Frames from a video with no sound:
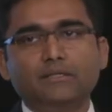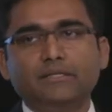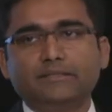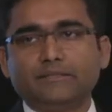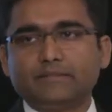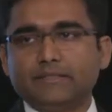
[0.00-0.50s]

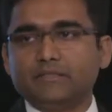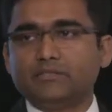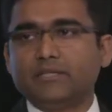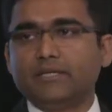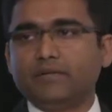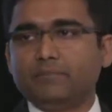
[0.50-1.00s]
it's
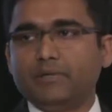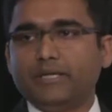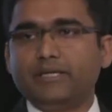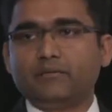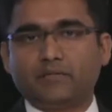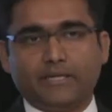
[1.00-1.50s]
essentially a
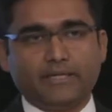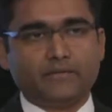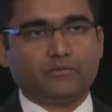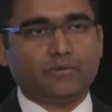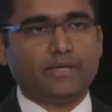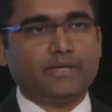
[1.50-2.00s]
plane ride
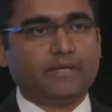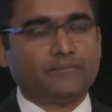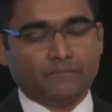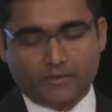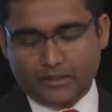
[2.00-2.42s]
away.